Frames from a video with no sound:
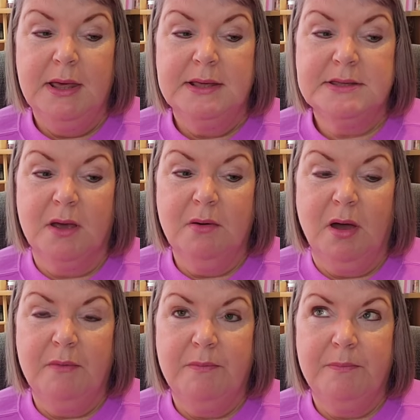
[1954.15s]
So
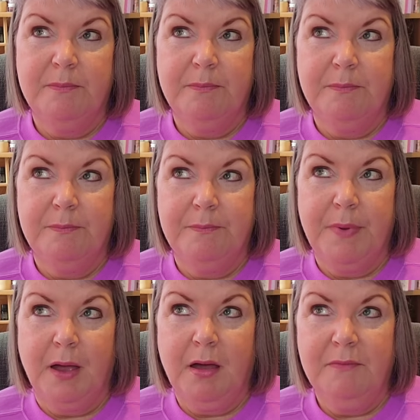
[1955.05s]
I've
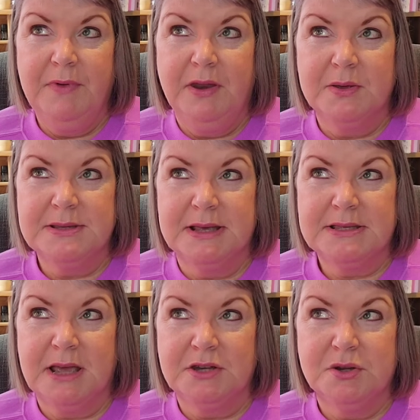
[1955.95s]
got videos now
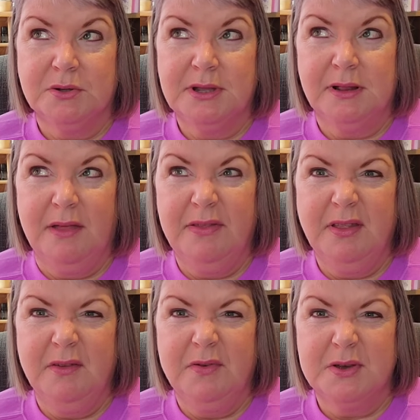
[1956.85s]
scheduled till I
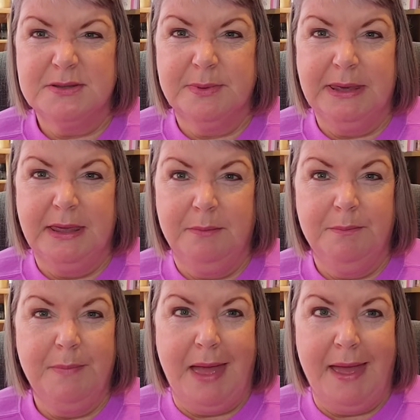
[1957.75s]
think the first week
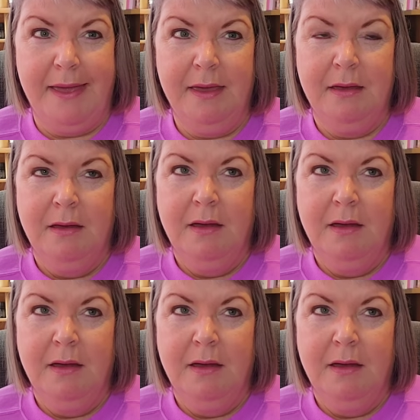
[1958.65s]
in May.